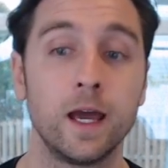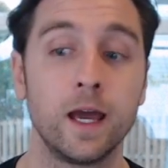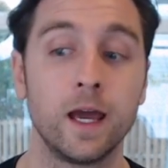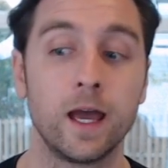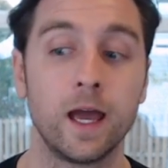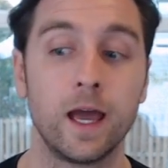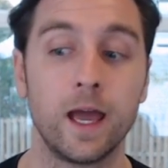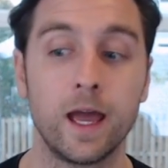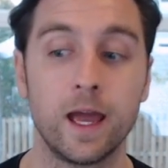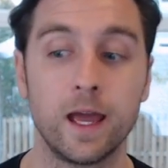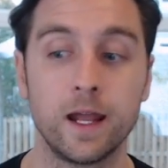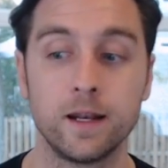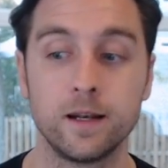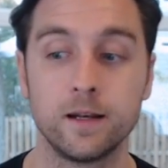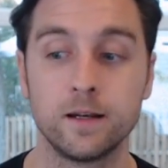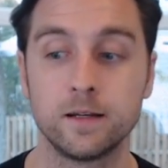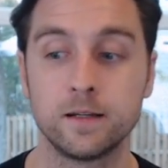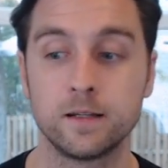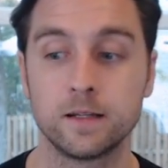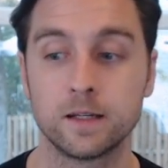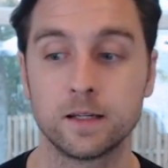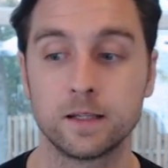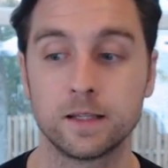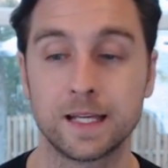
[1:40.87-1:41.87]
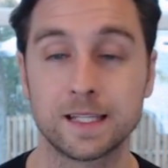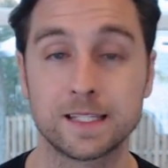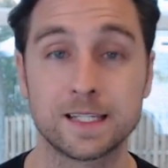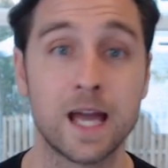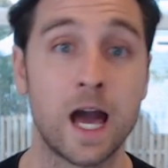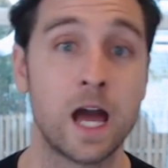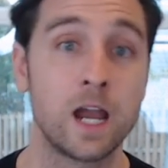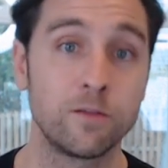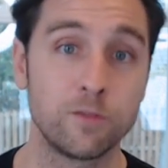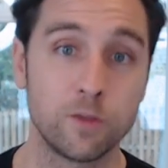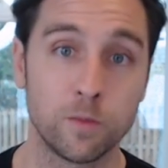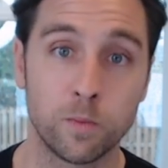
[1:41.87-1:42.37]
And that's
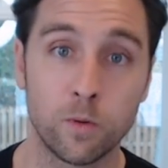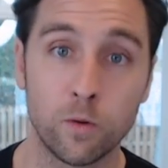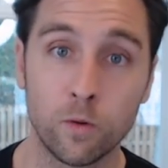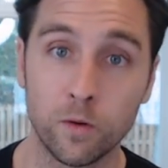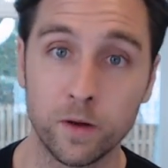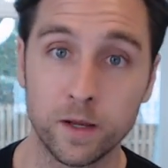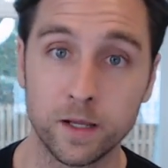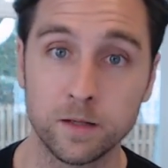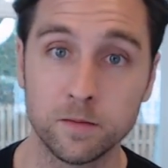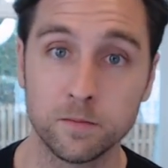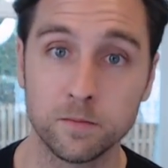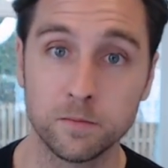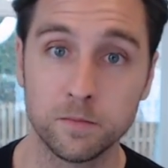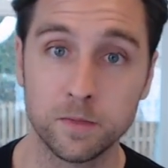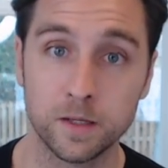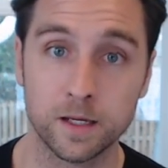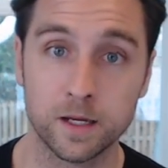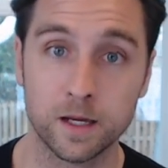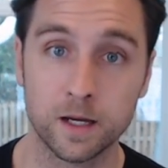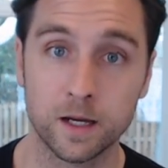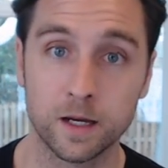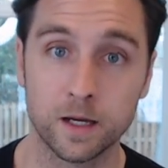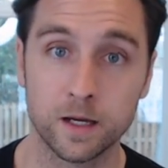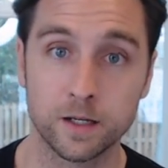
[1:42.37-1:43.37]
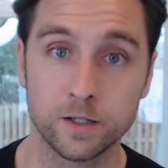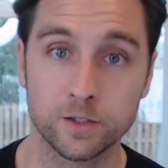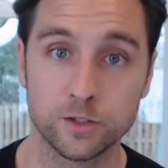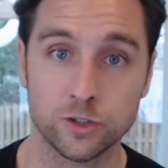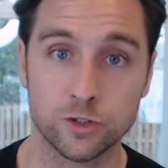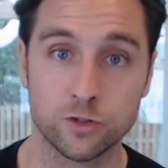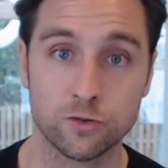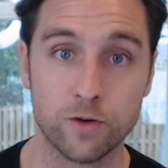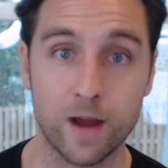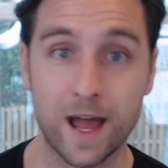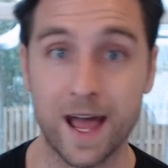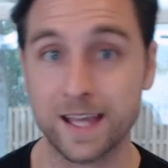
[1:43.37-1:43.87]
kind of the point because
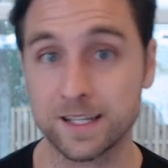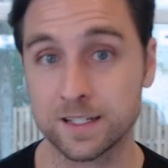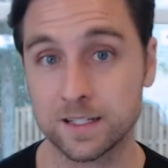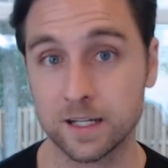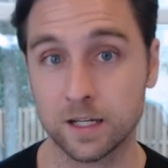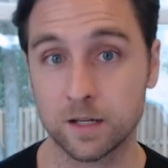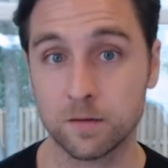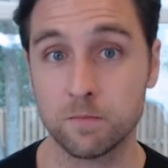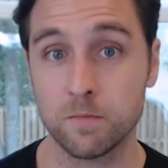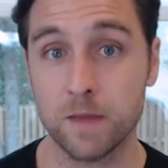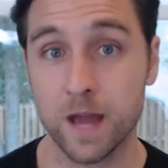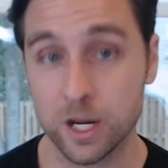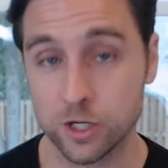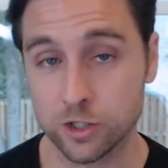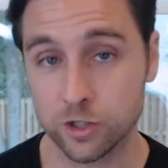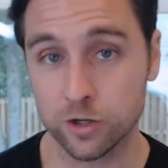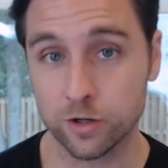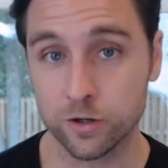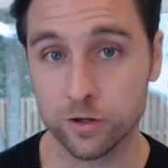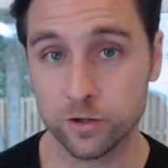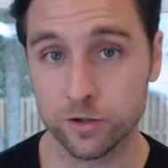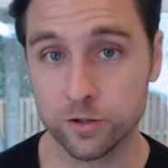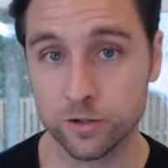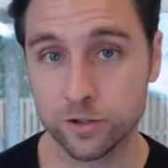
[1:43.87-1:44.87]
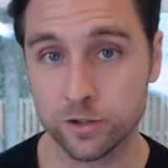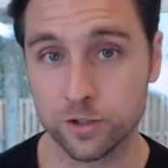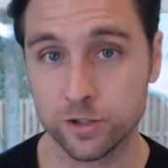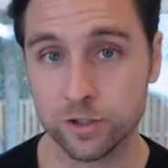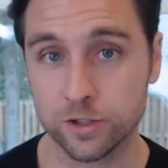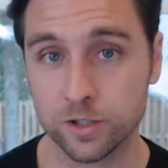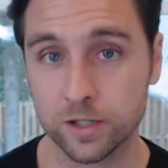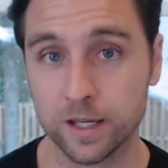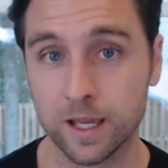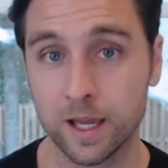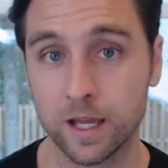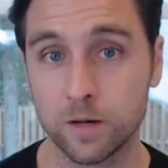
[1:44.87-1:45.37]
drastic
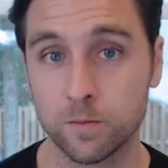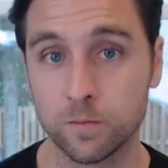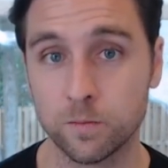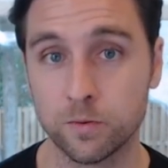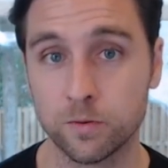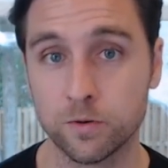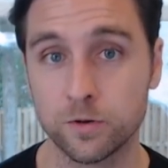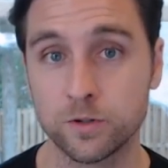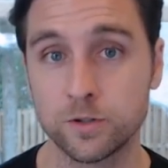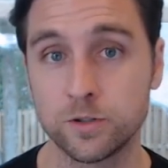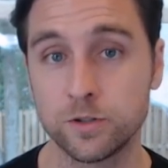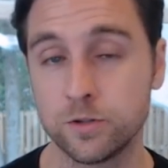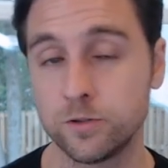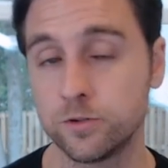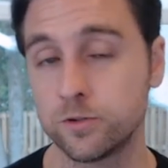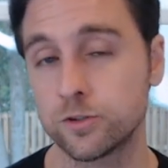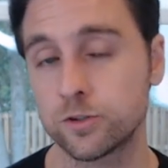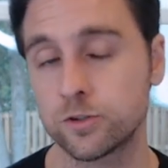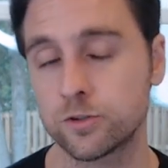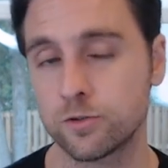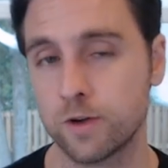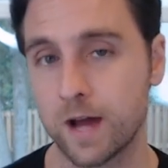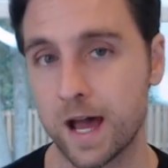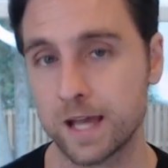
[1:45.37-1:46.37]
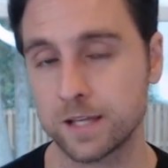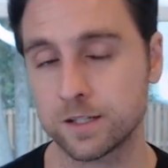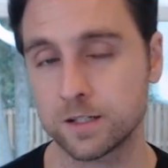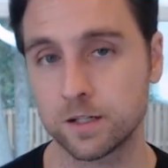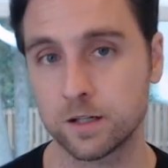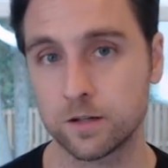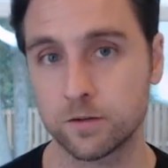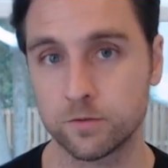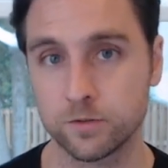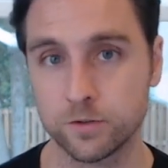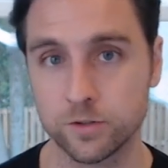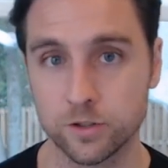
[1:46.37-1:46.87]
measures can produce
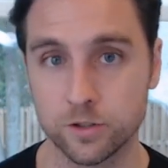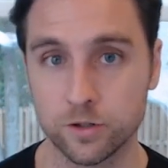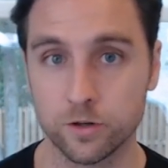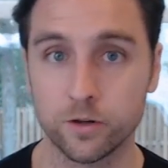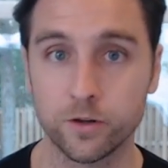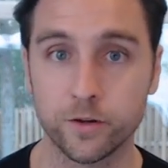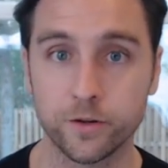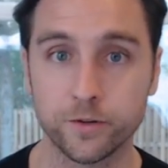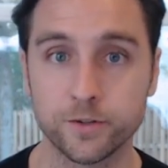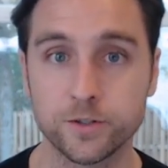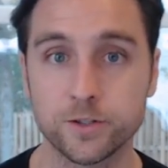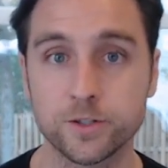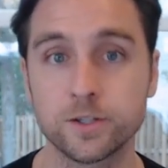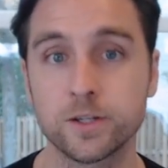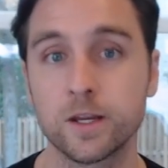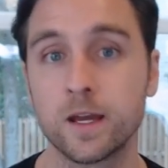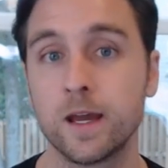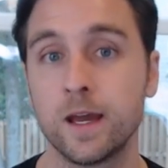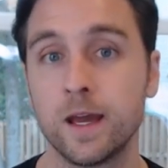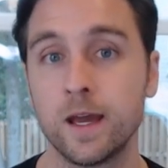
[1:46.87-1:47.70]
drastic results.